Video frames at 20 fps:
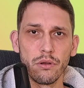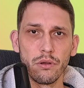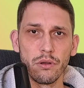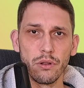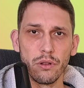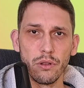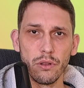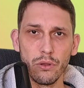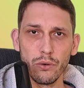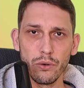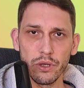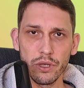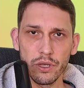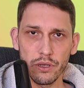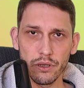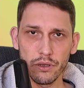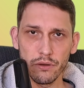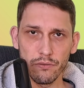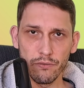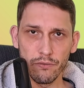Look
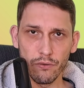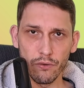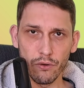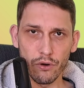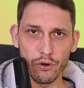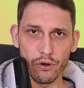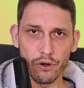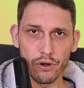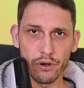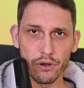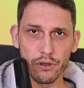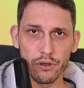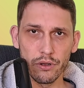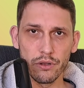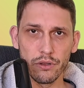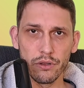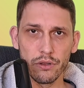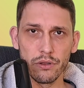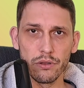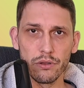for
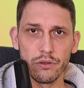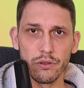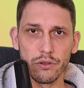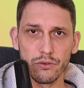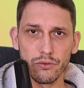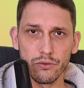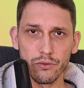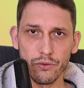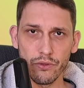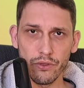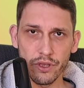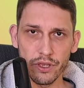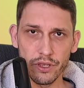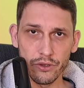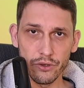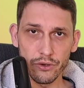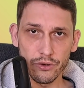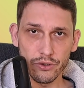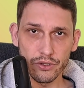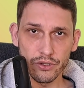the truth in
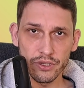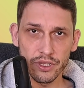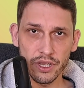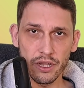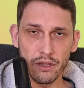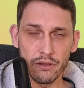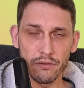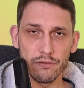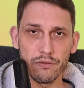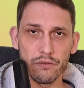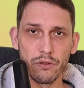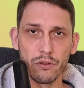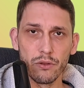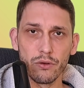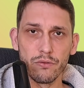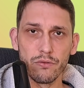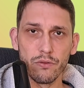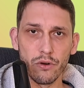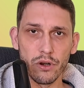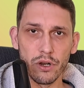yourself. Look
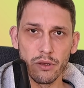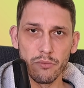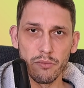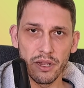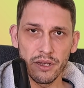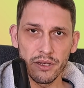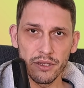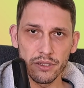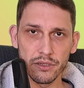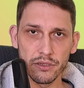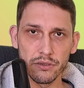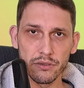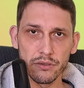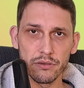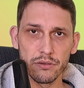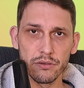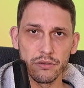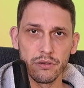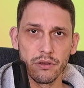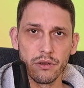for
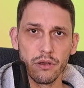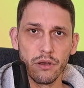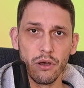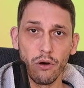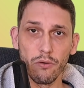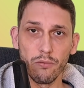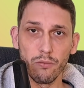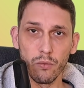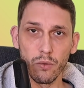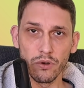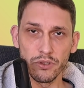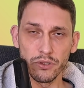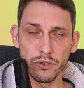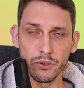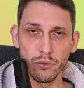abundance of what you